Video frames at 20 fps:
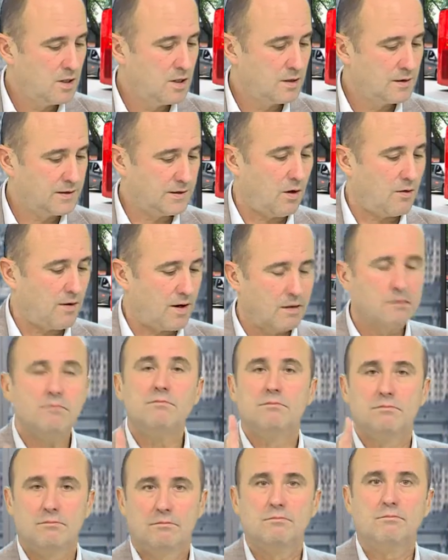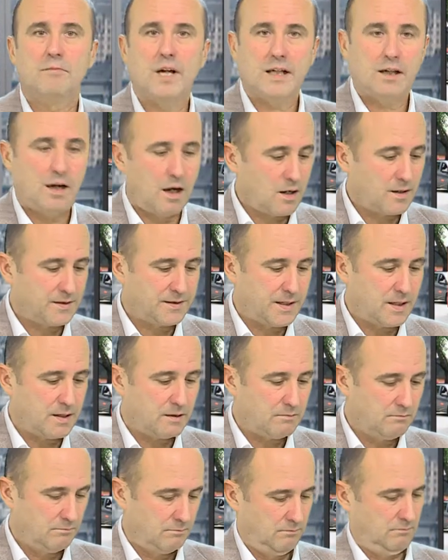Sorry, my car is
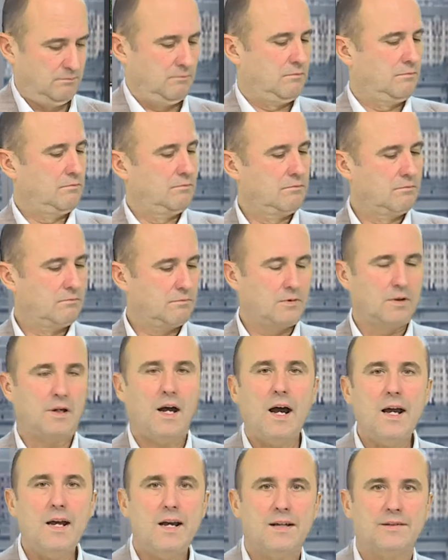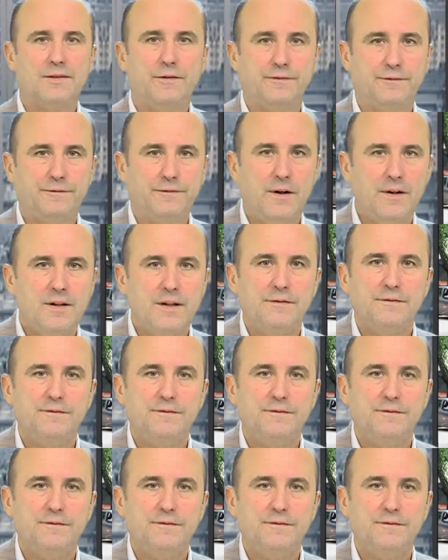here. Guy has a funny